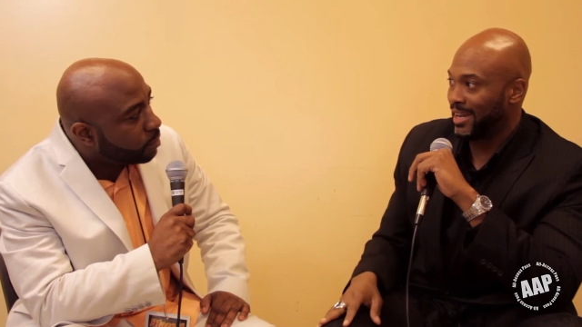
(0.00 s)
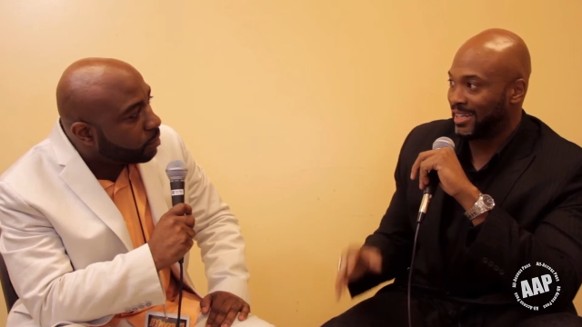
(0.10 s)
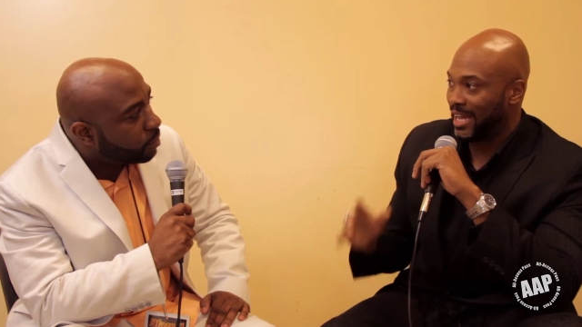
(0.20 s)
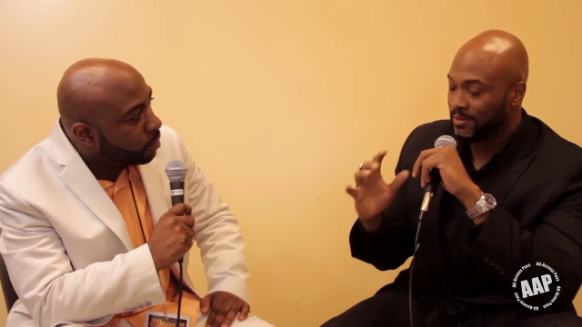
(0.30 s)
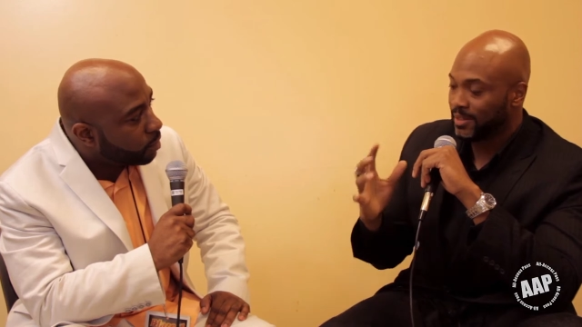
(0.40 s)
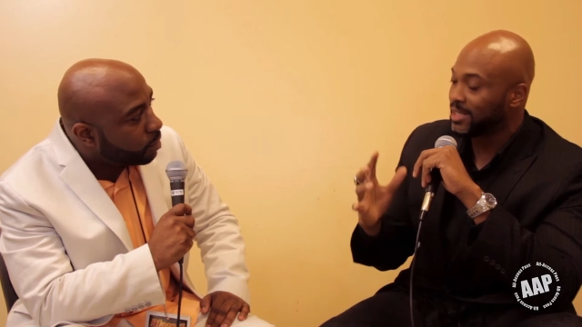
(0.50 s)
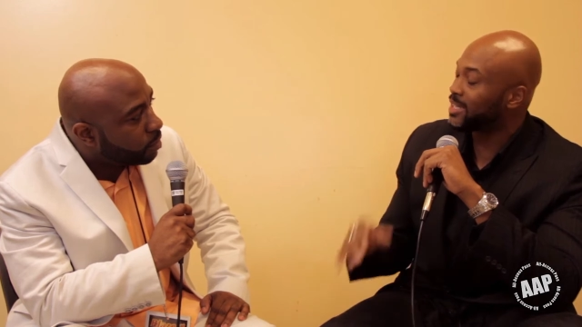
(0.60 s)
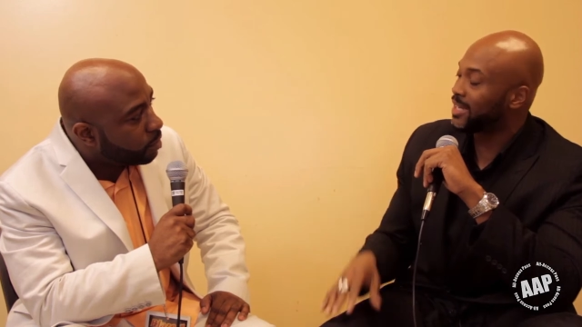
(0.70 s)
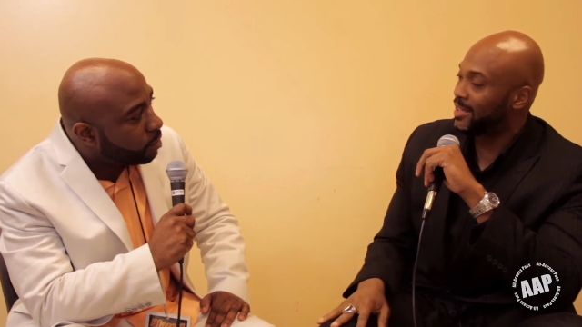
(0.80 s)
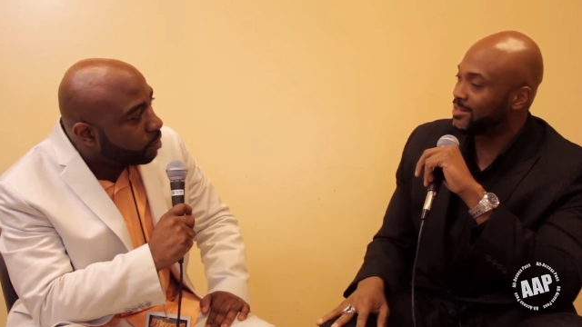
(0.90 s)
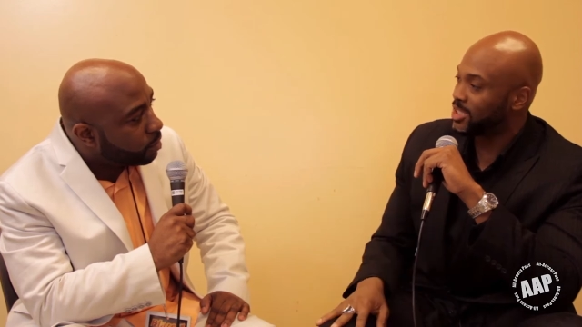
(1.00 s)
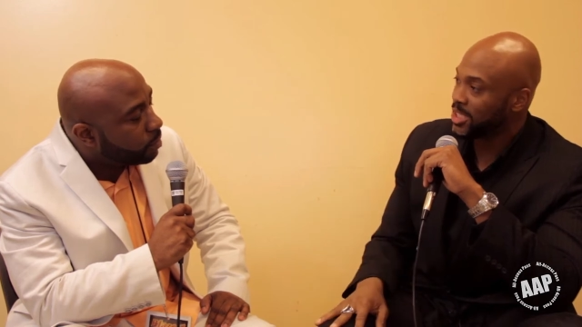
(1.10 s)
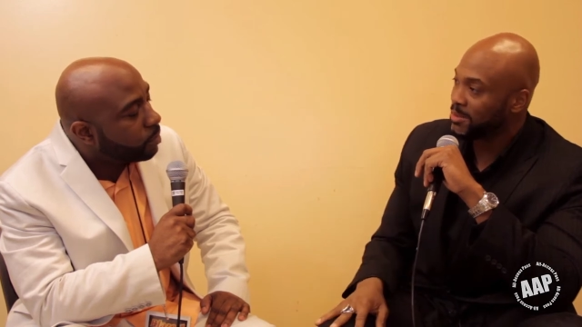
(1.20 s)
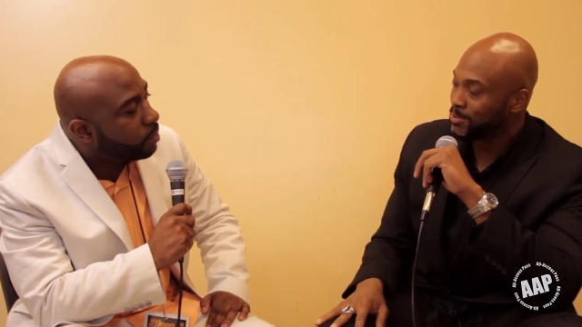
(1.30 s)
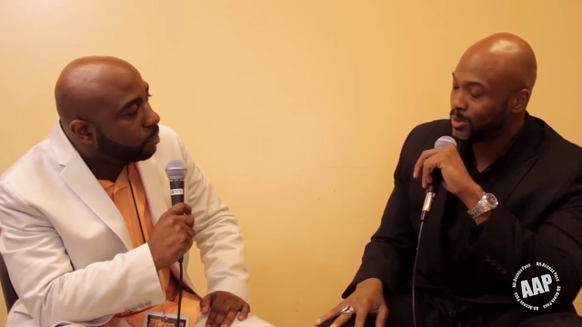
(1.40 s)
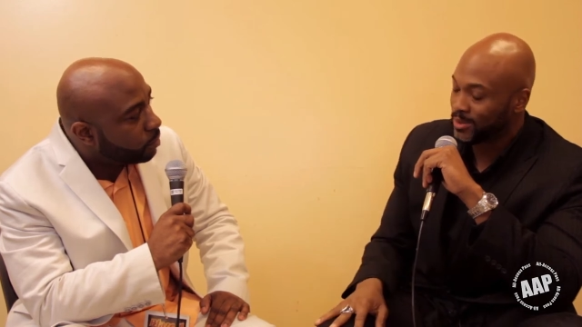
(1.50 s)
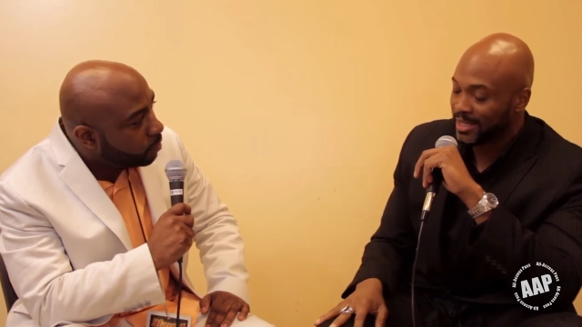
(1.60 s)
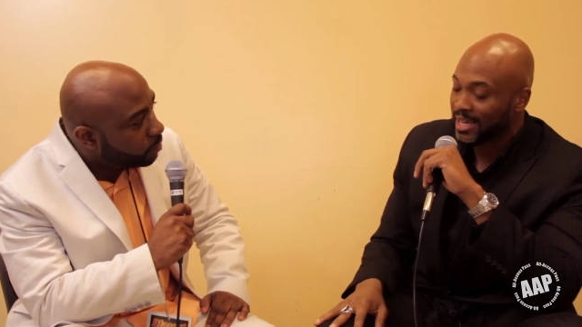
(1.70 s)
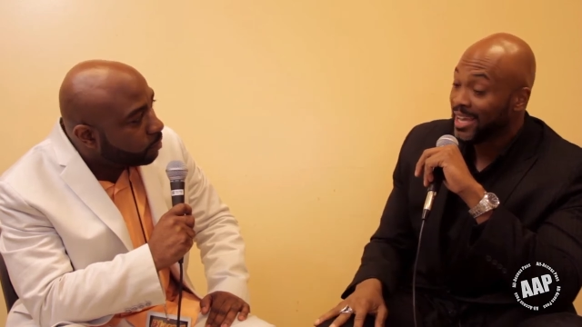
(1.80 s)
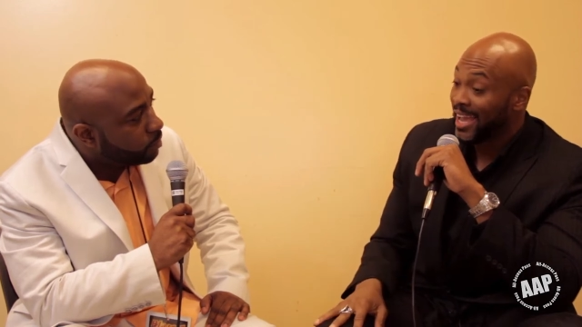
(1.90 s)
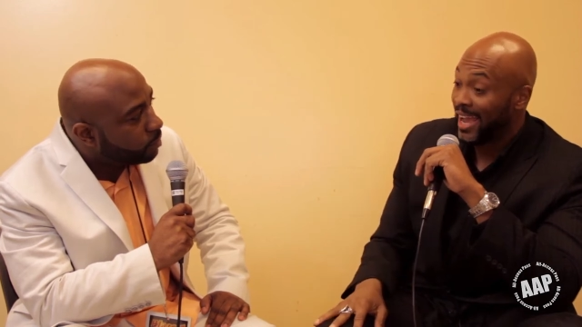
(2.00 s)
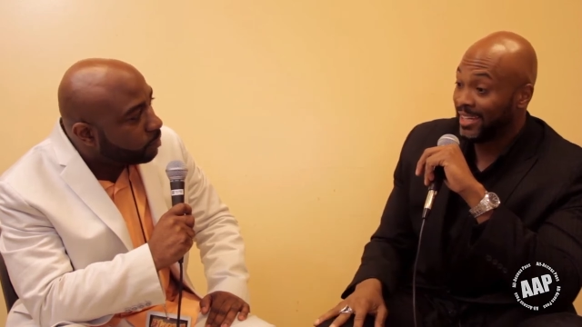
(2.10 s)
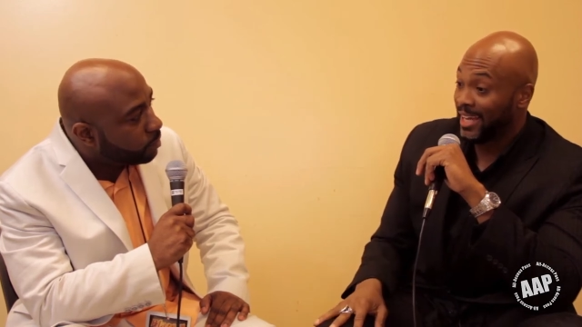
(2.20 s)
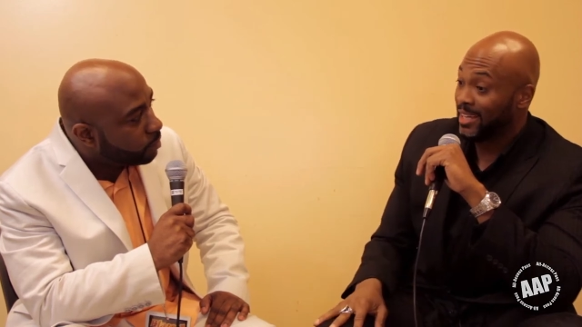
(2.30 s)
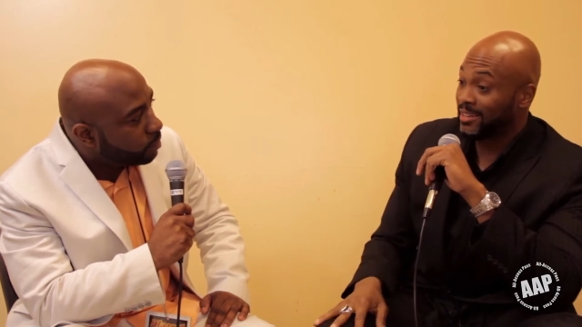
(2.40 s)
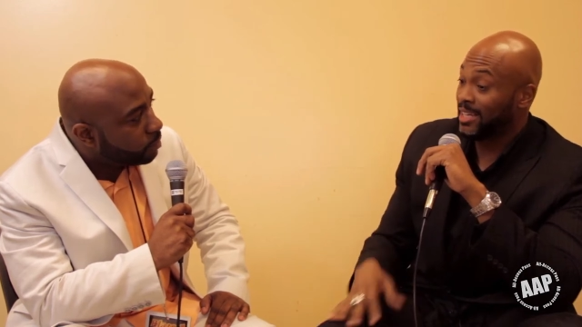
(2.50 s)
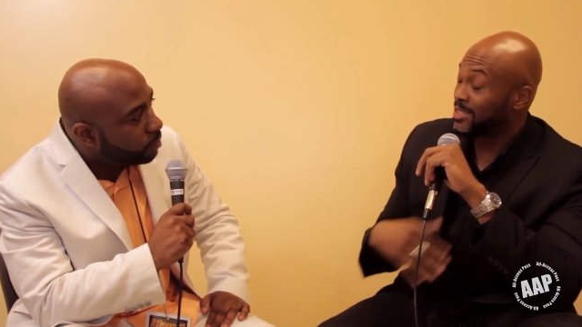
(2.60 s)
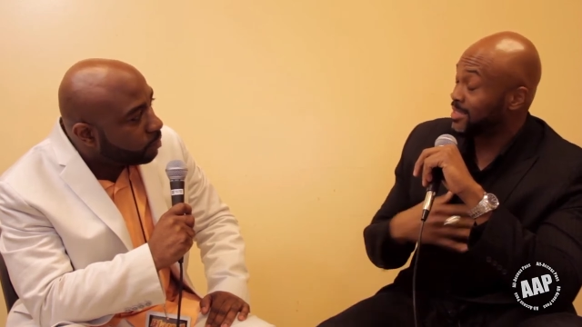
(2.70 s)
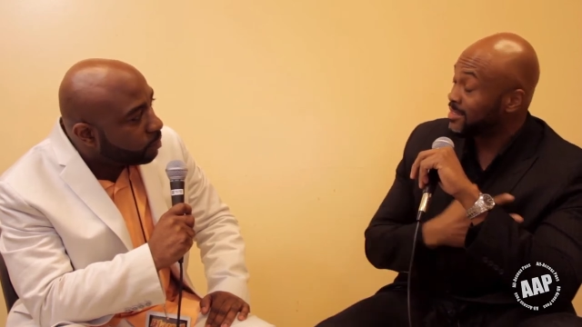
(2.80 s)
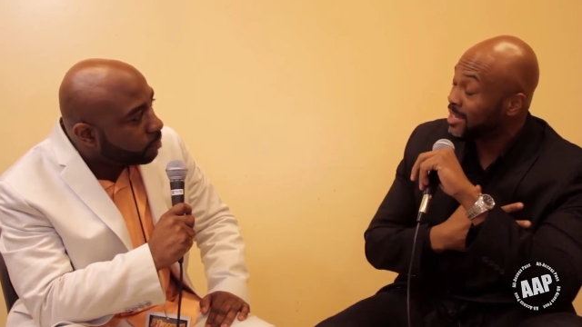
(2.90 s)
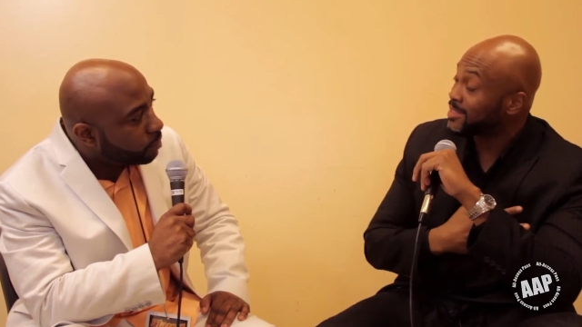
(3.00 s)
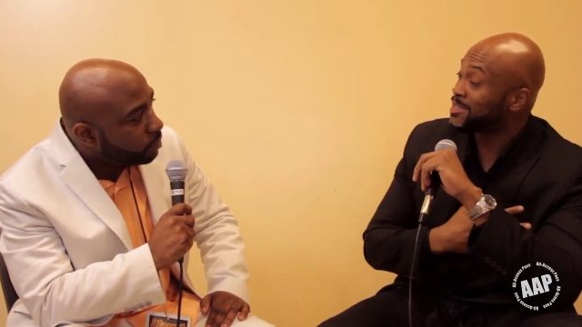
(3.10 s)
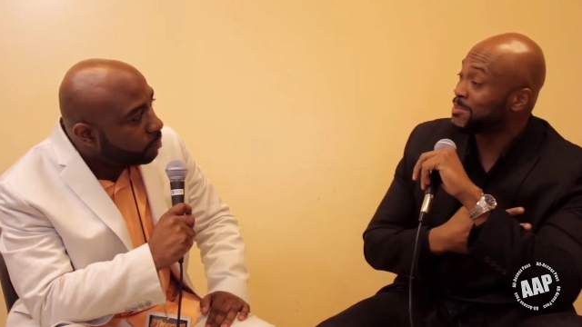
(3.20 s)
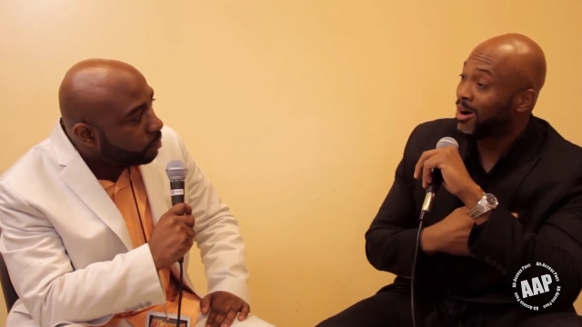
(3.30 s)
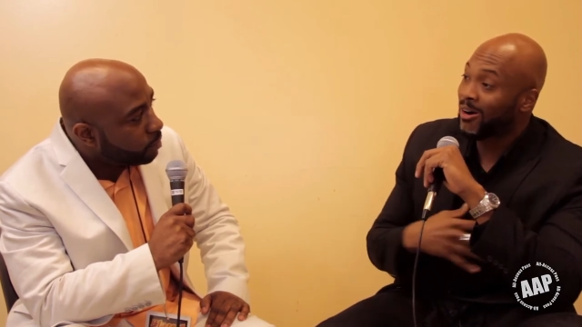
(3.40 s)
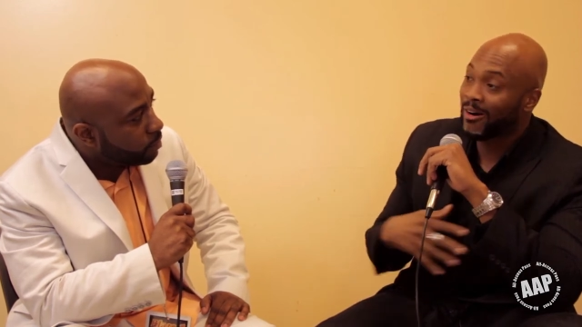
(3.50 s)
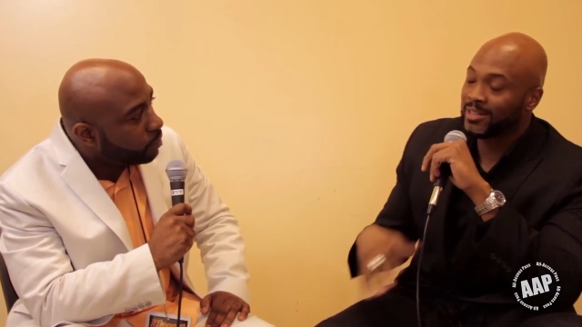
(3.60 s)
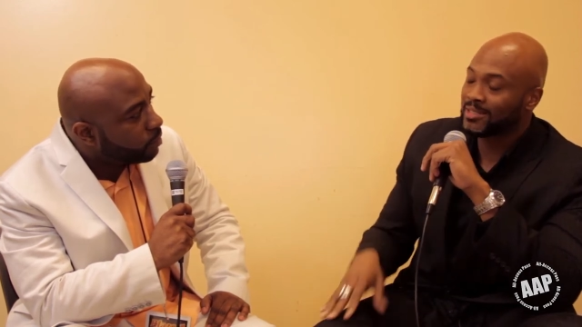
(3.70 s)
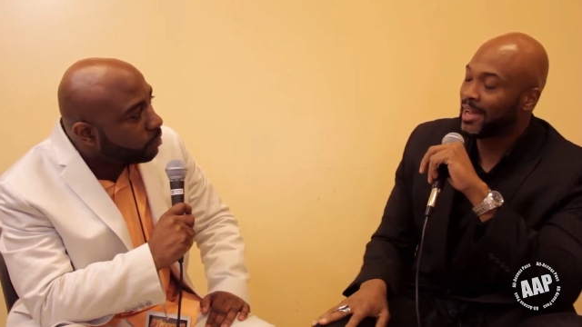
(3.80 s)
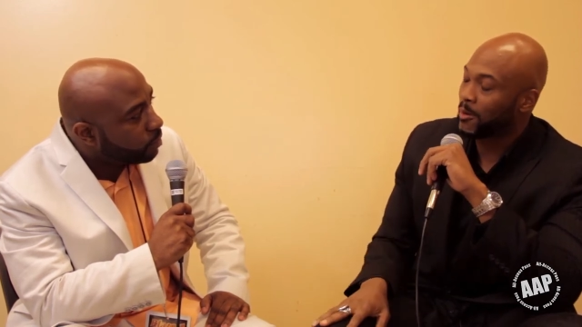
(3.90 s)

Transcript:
Speaker 1: not even looking at sheet music, and that that just touches my heart. It's like